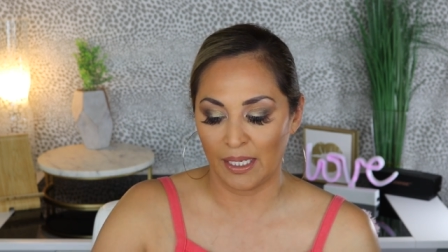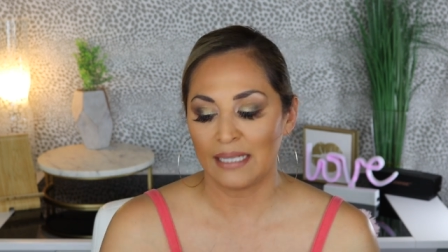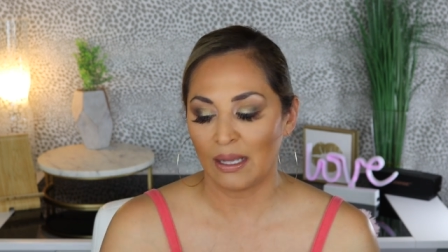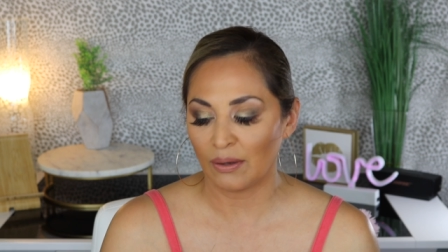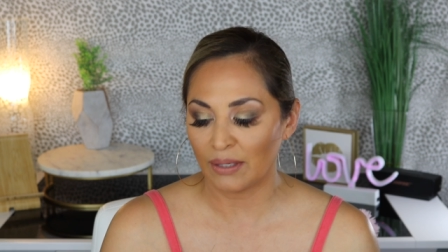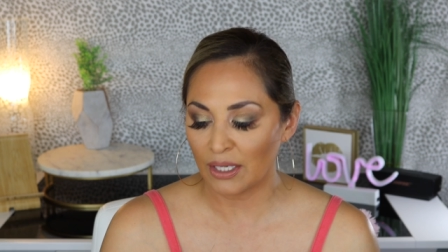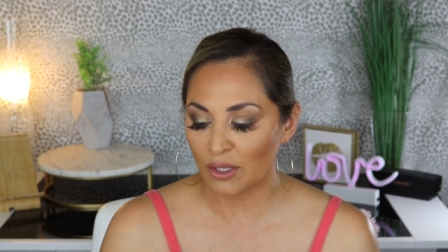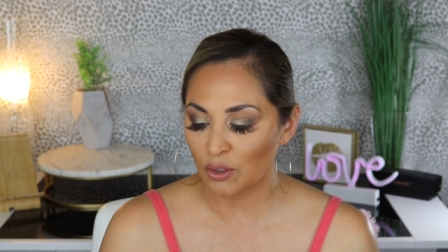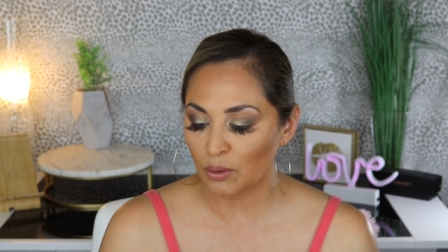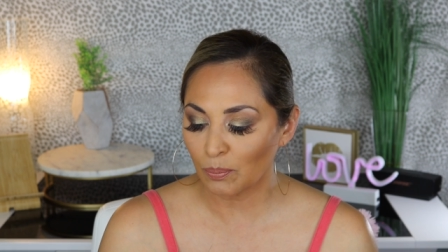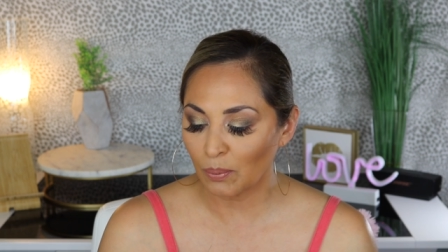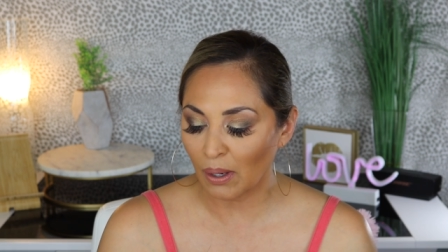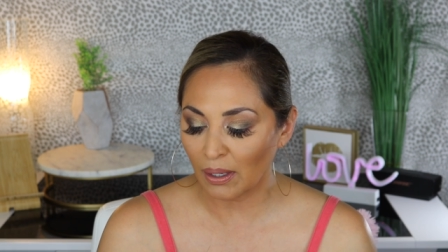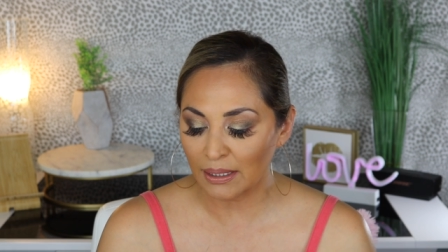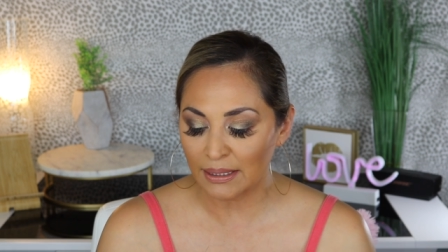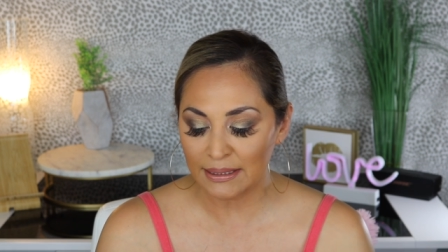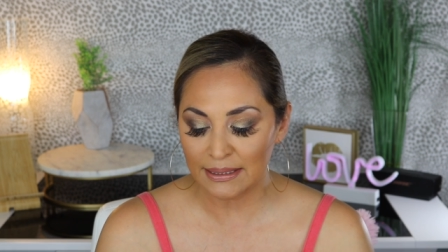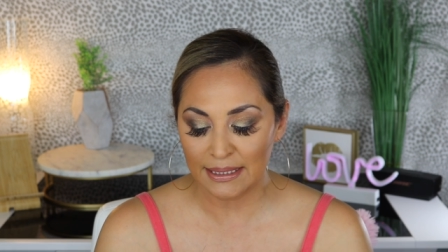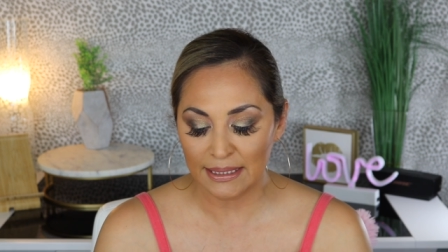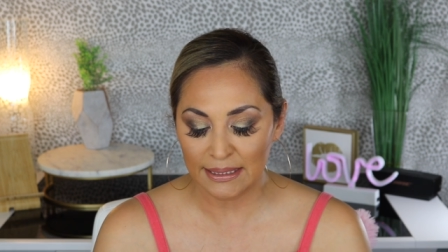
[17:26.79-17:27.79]
Now another
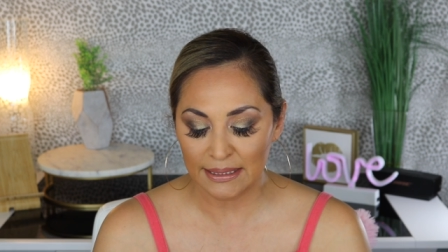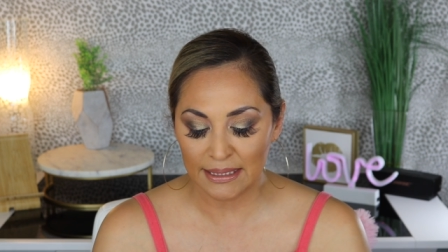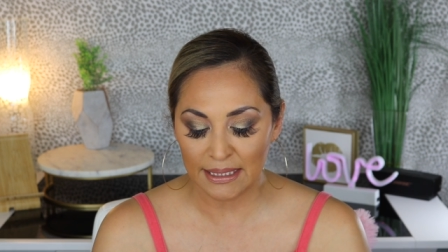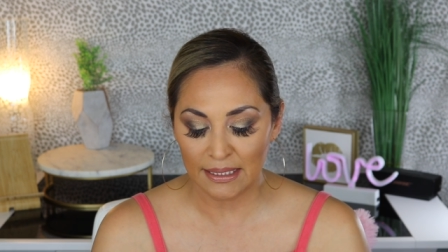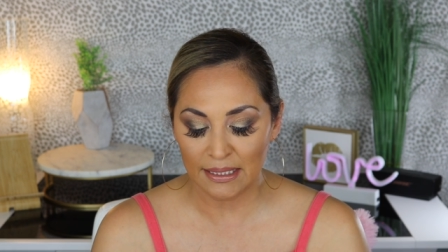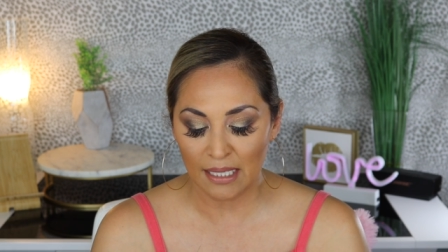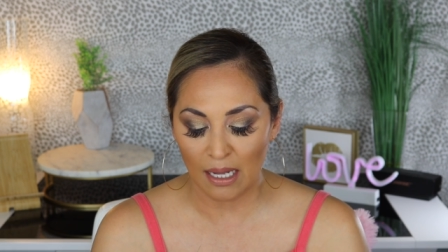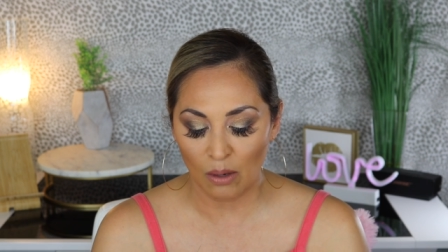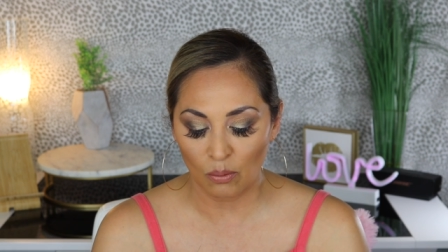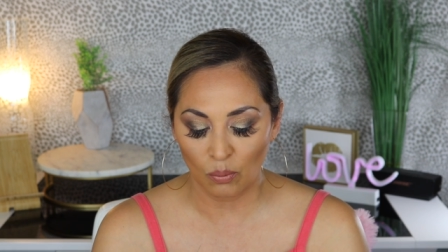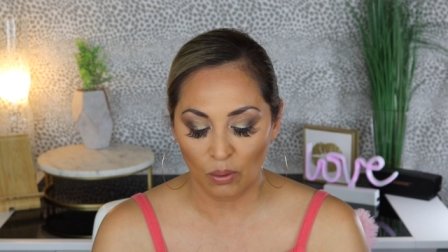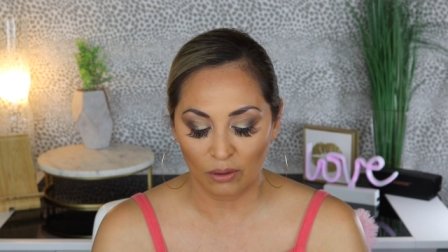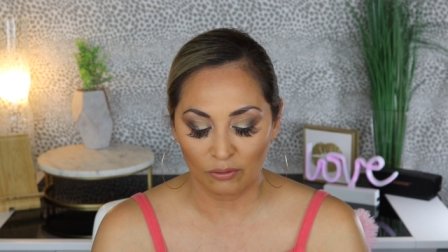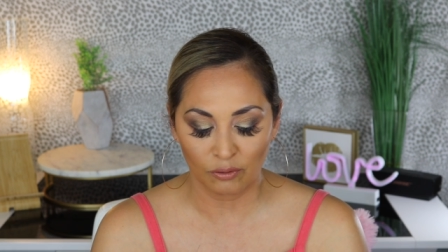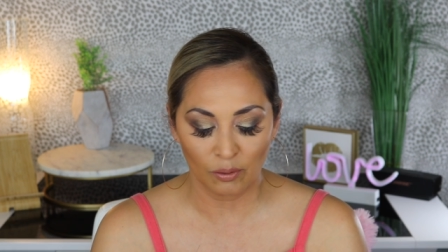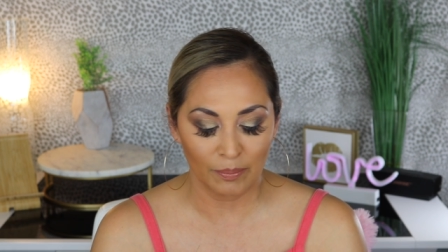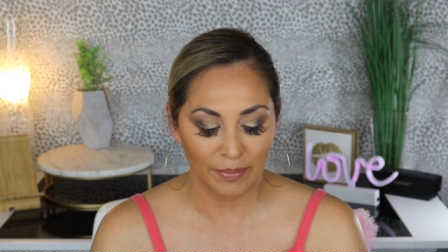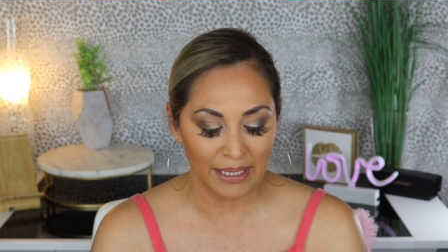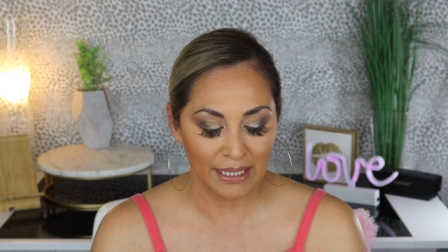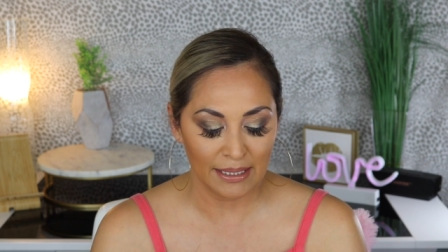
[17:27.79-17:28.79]
product that did not work
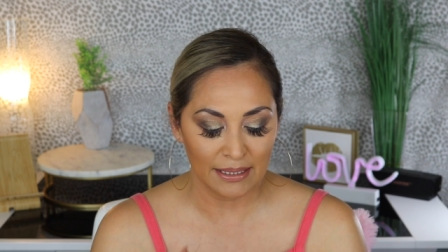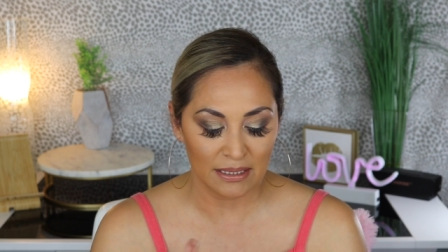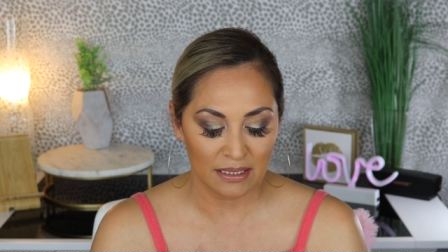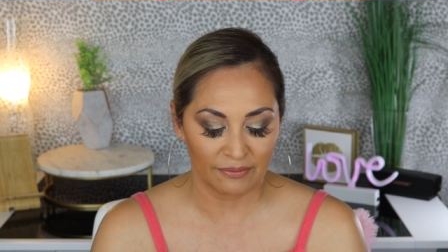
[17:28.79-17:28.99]
for me is